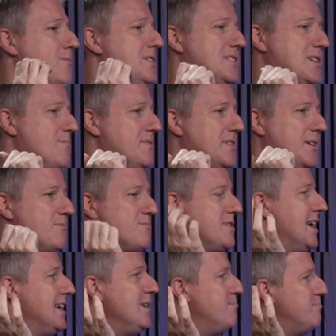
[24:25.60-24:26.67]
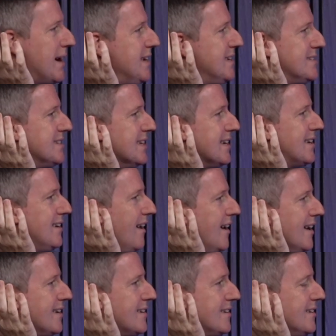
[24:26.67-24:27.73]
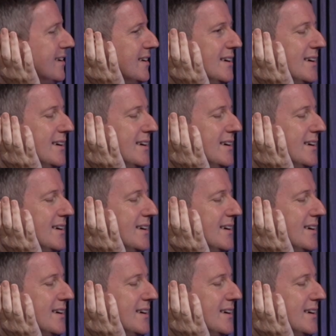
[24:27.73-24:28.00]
was something really basic, like...